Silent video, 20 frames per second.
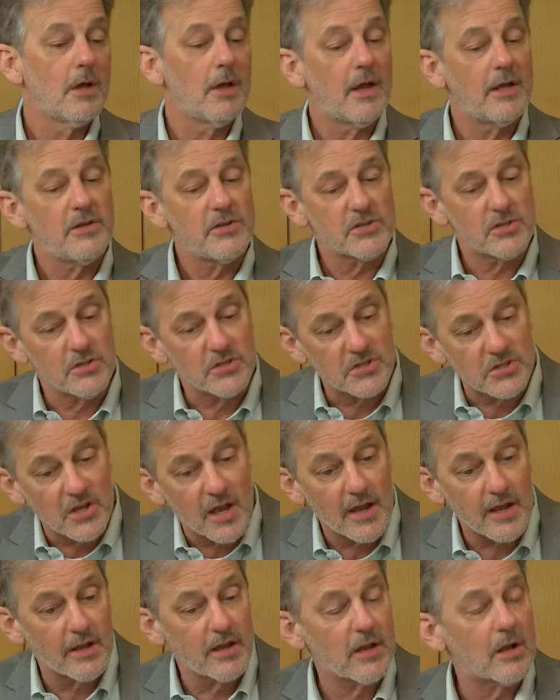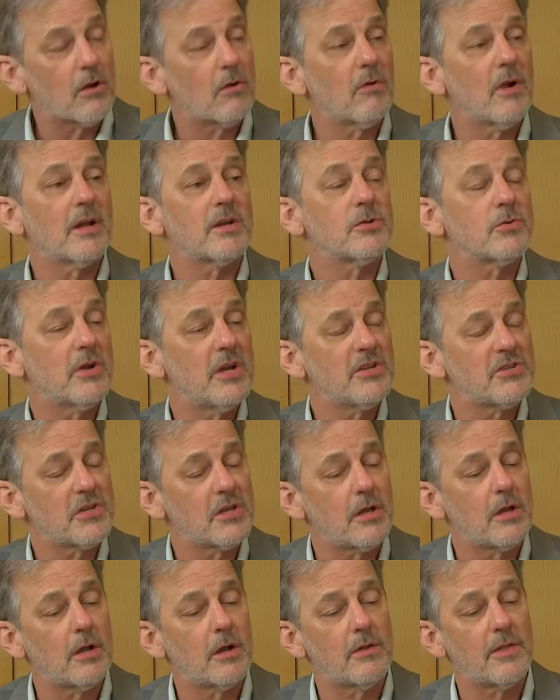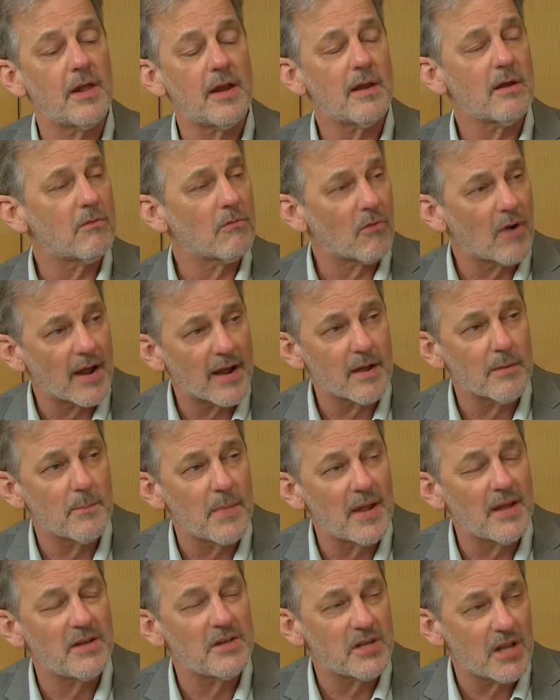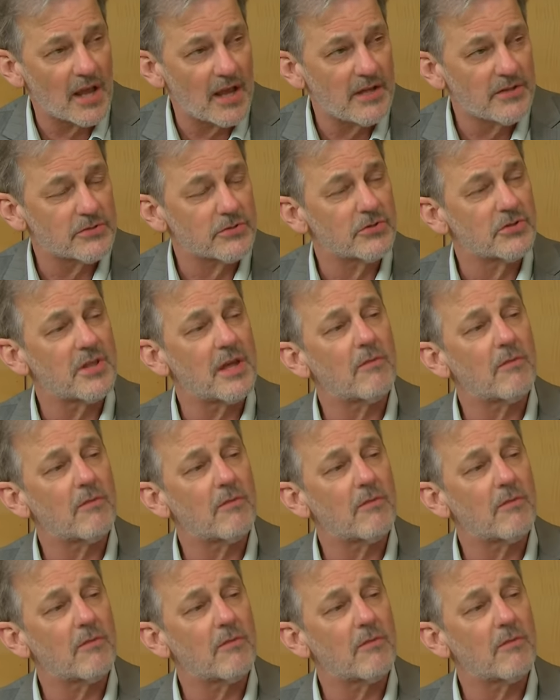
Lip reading: And just to slightly correct Tracy here, they didn't recommend tasers.